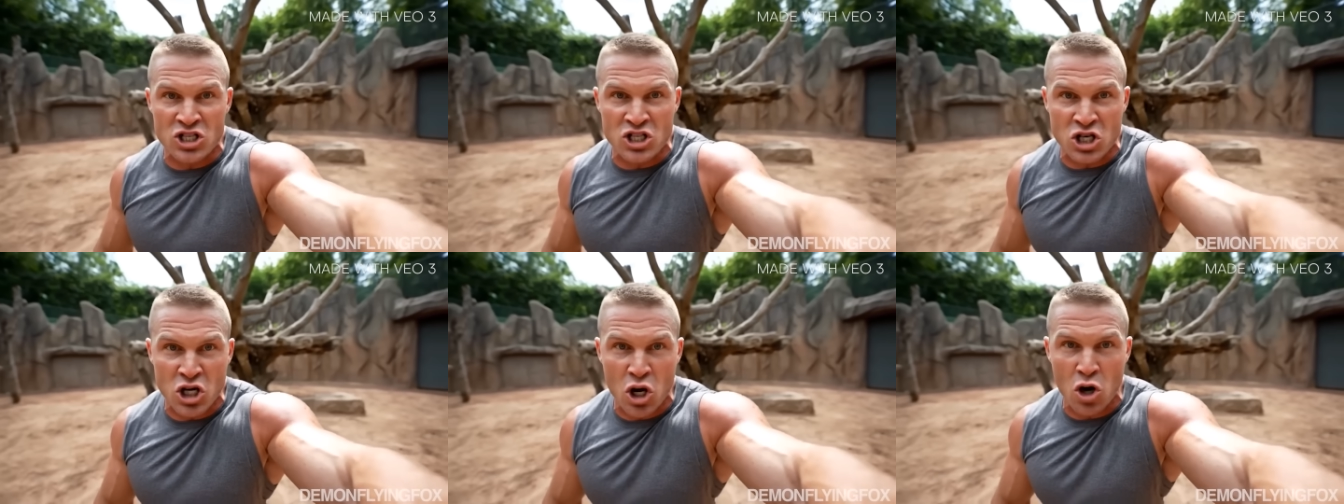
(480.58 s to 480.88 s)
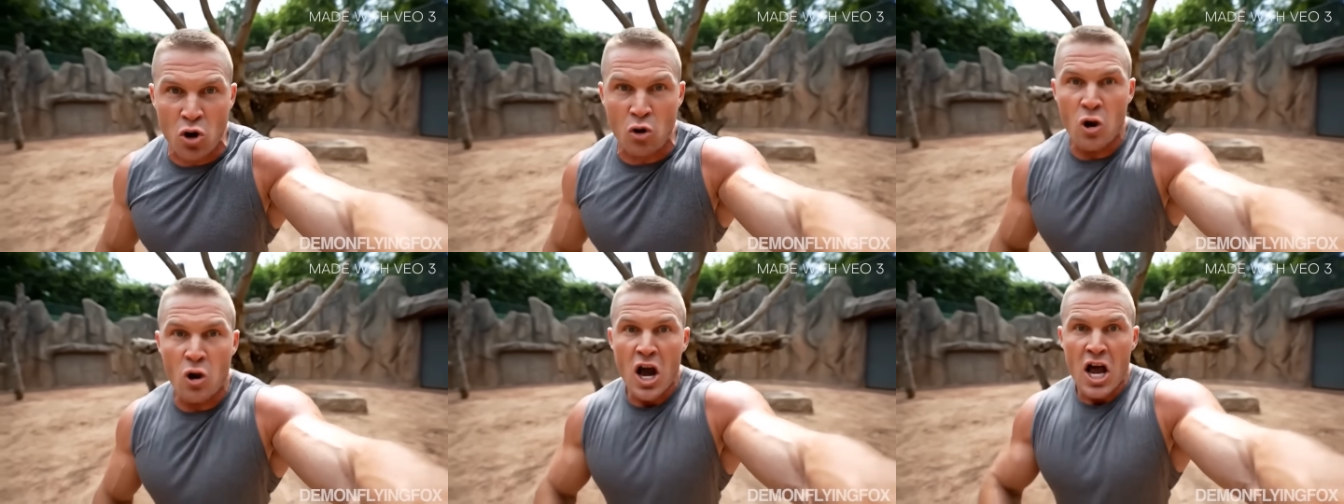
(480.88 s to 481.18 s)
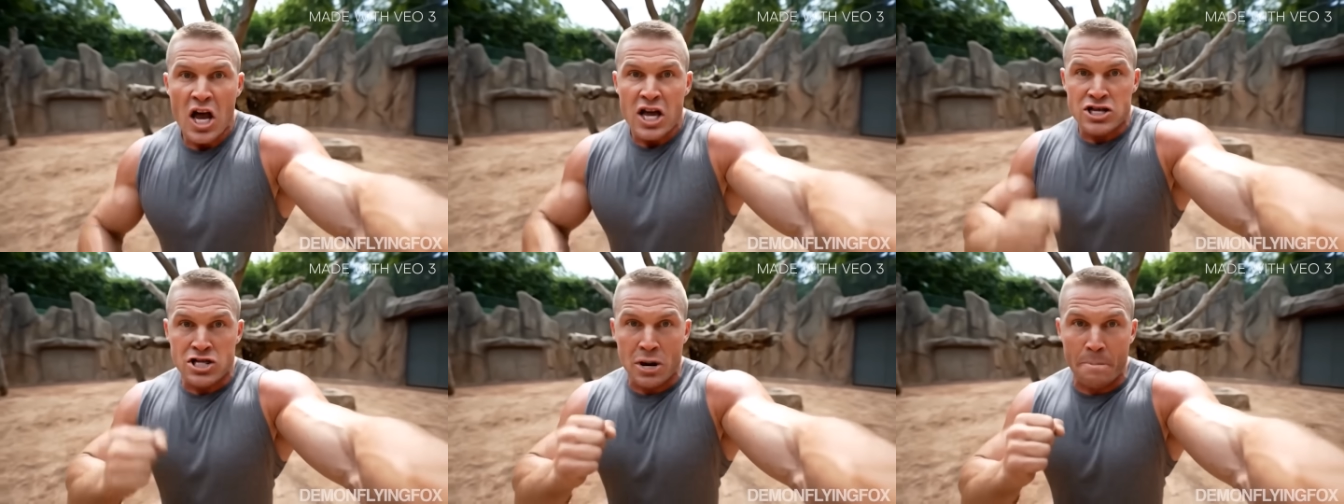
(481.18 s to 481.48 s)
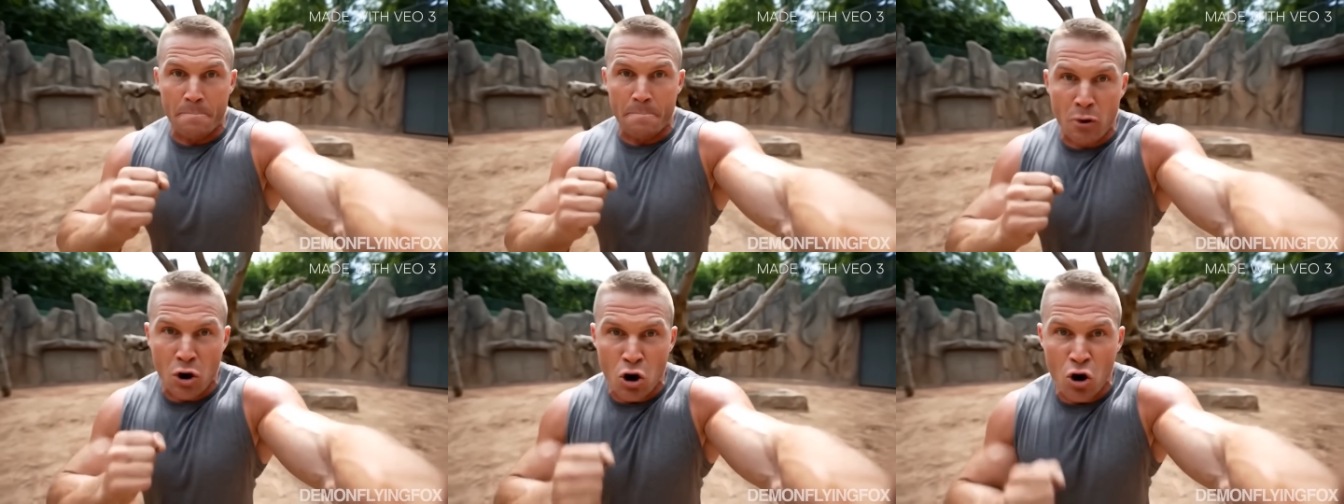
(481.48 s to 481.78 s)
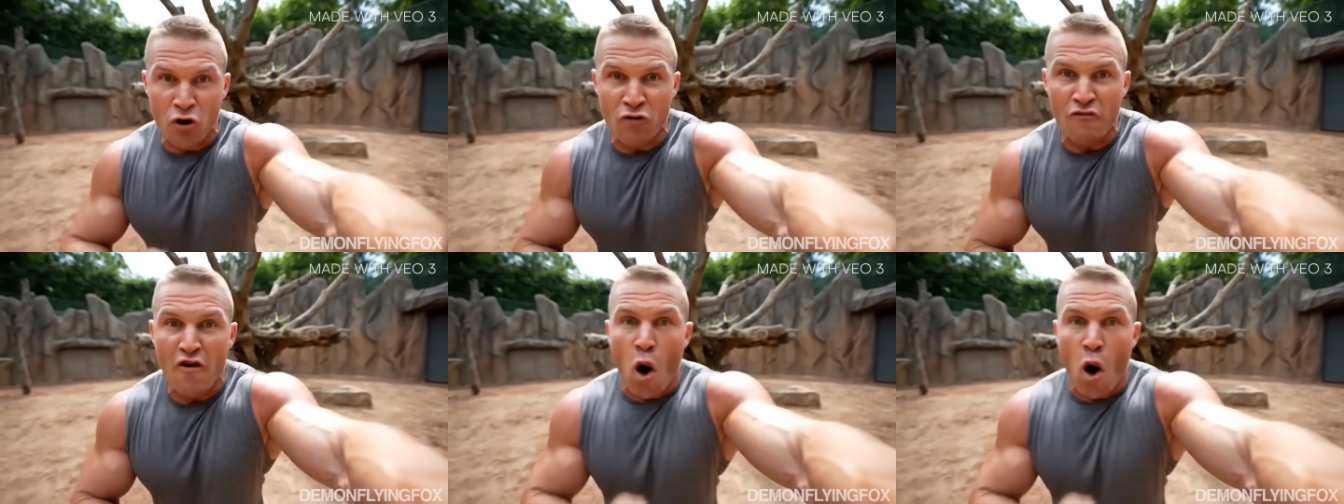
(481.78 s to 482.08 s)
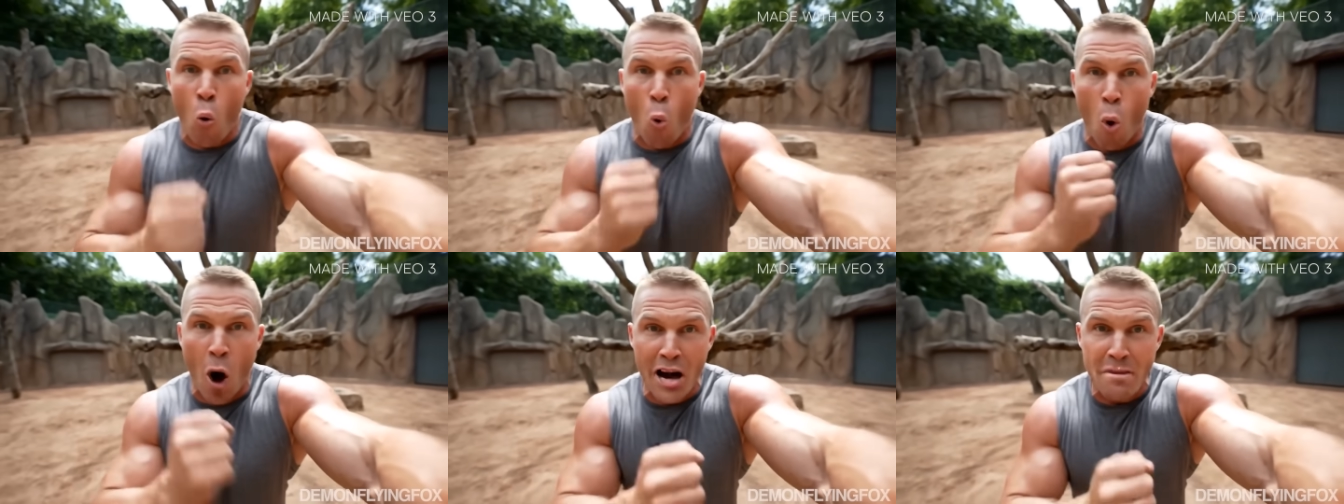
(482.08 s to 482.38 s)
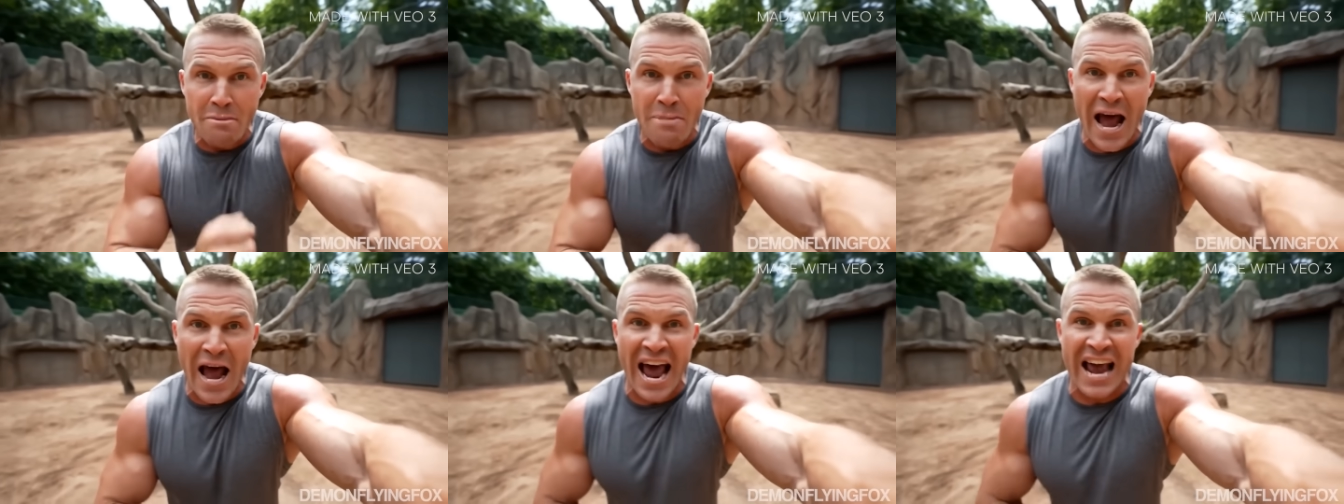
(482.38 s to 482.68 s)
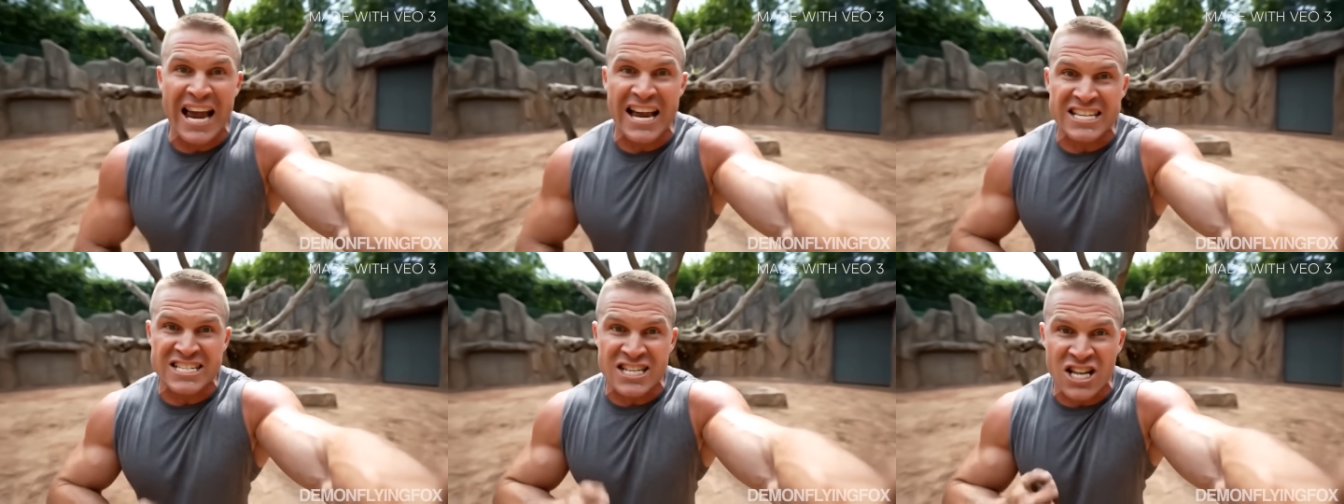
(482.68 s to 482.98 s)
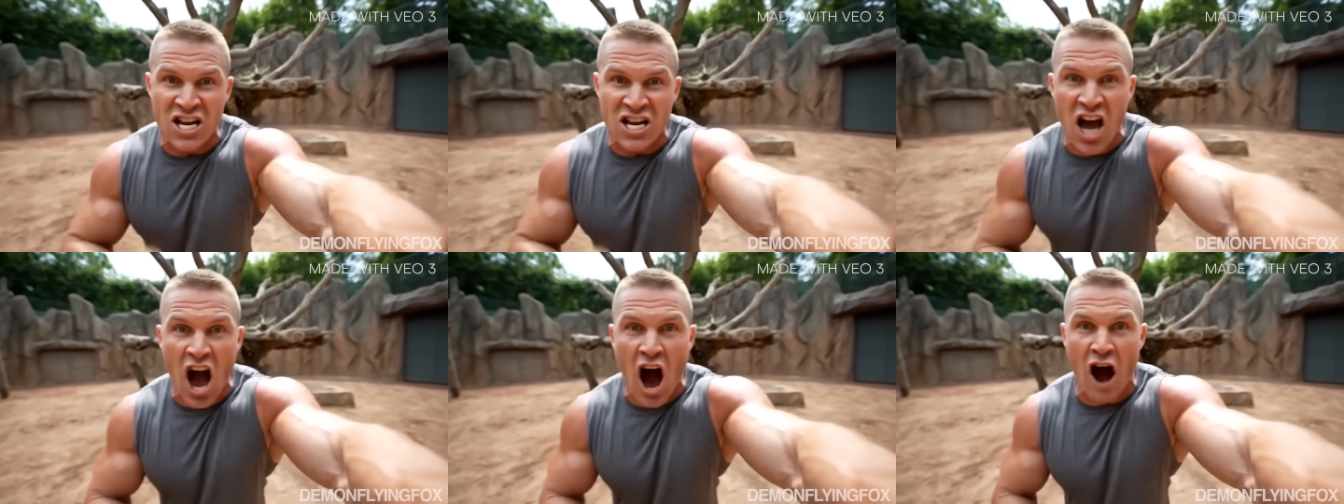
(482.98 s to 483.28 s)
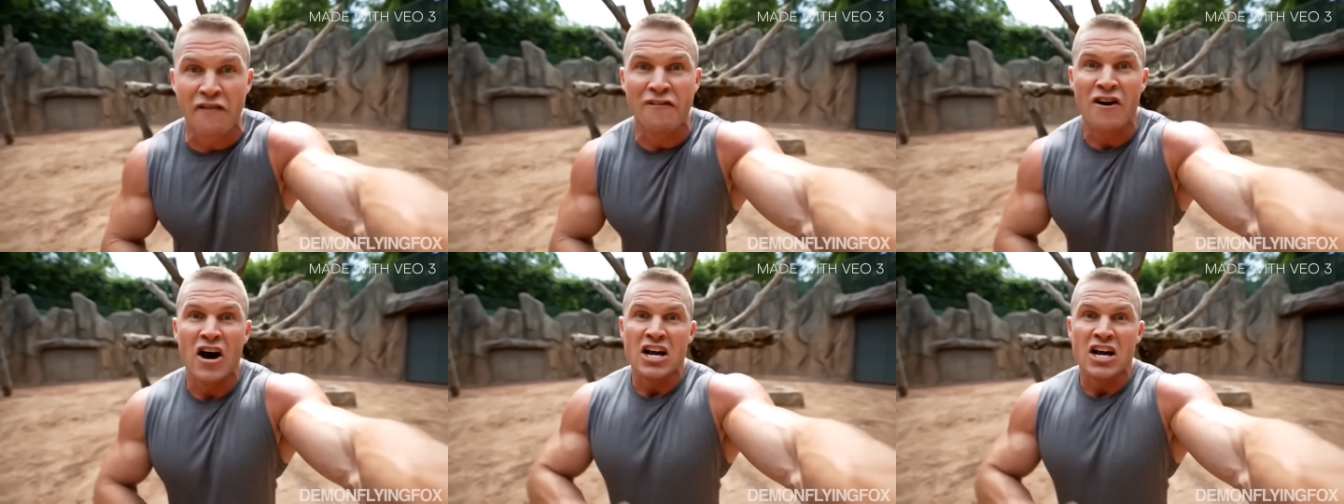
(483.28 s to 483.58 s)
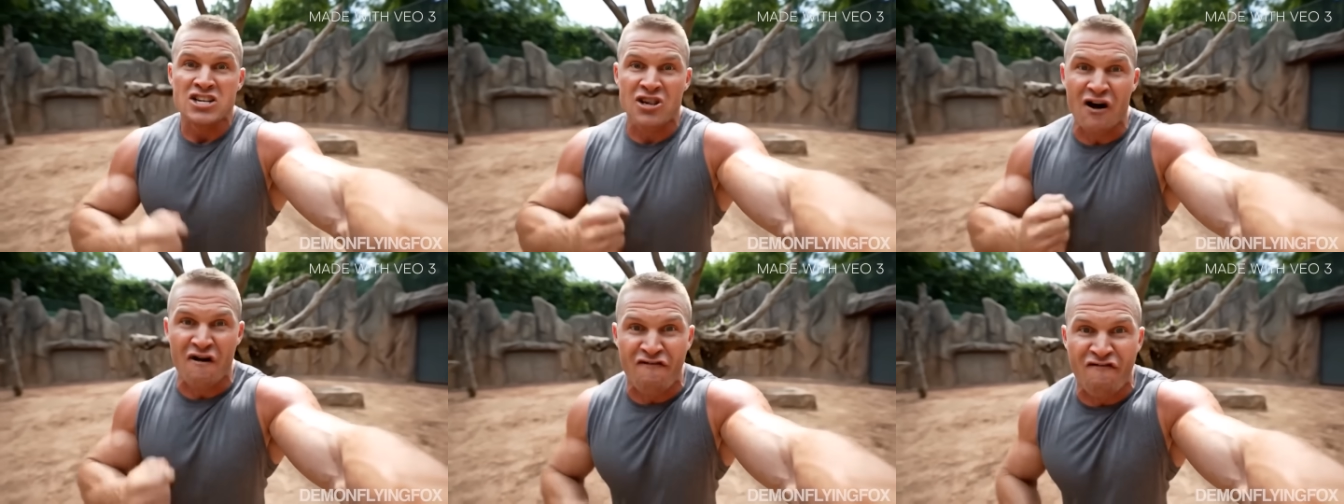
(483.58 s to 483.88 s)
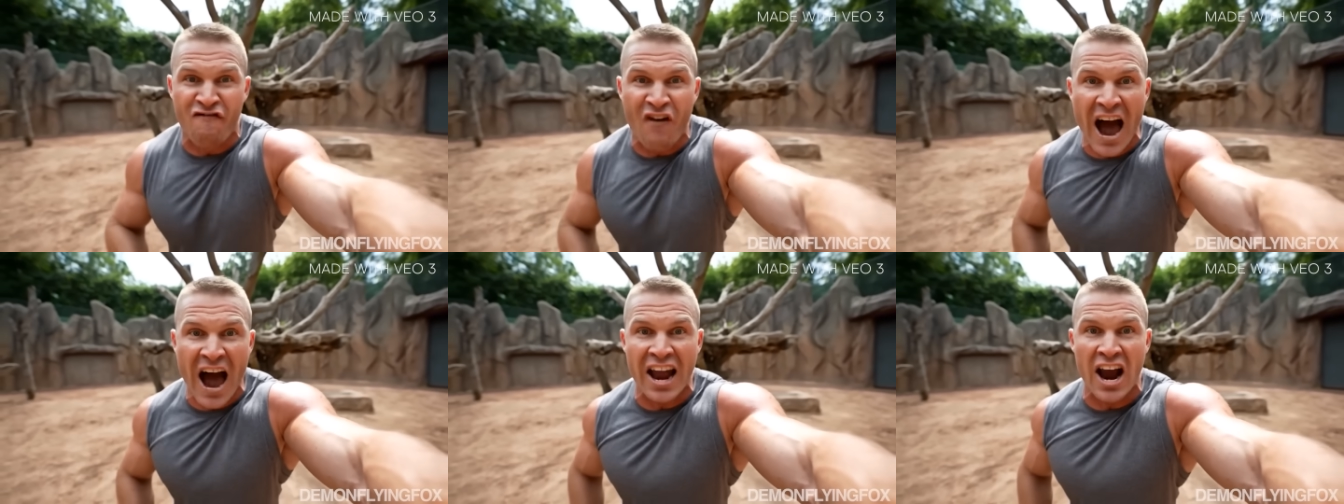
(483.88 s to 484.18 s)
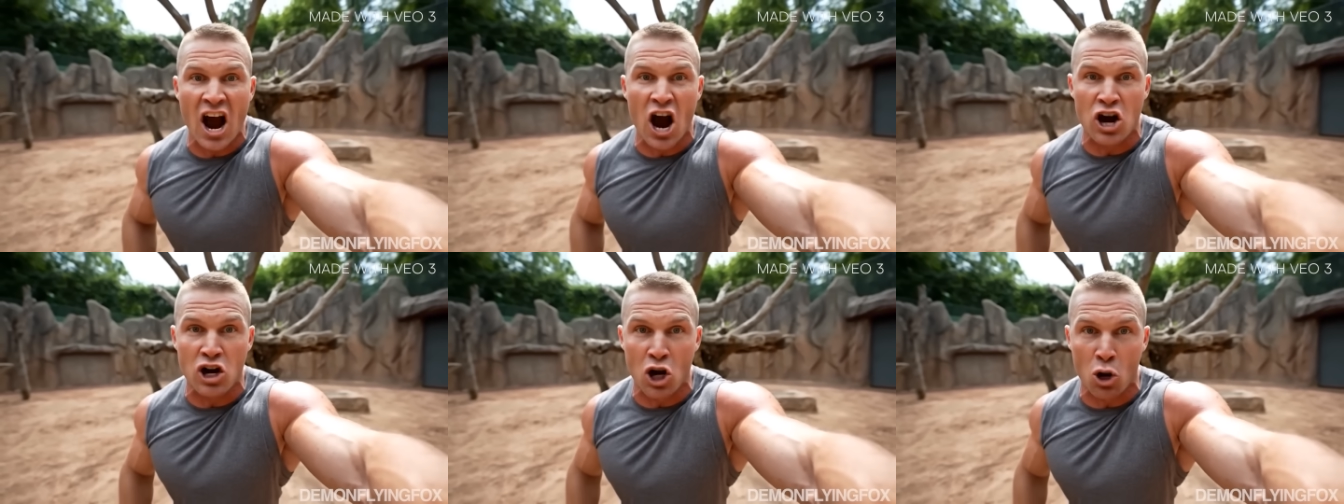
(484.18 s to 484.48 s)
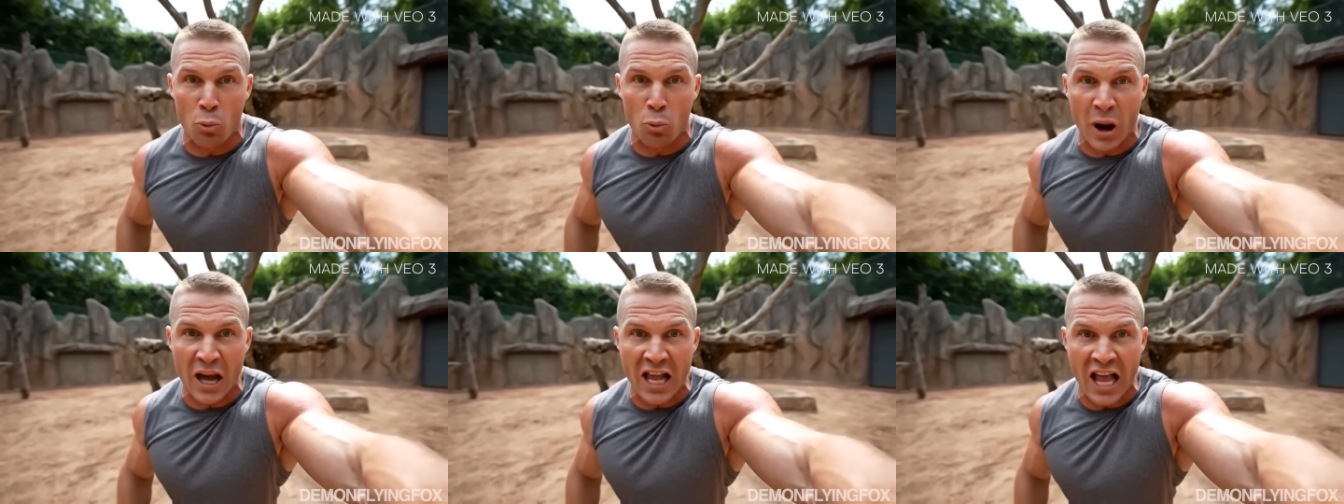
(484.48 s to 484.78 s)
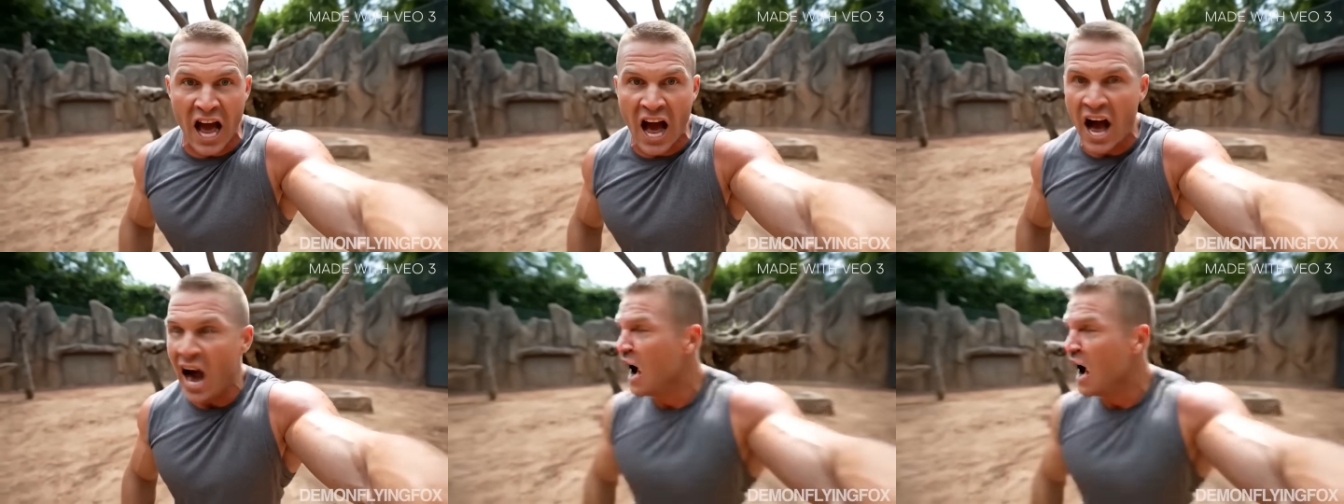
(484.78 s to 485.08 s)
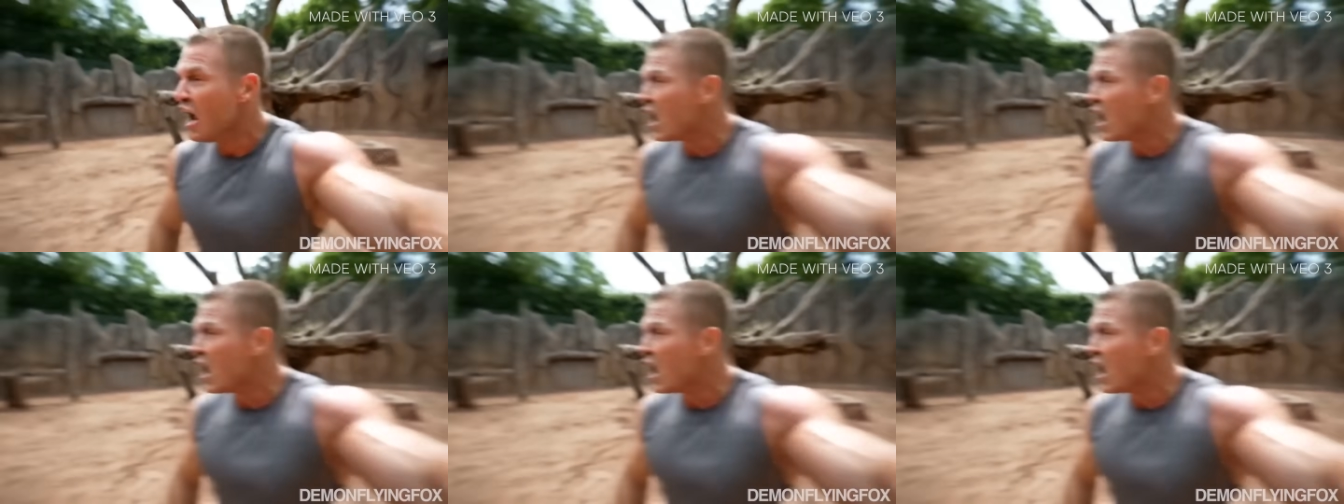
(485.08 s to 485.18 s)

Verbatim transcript: a zoo to prove one man is enough to fight a gorilla.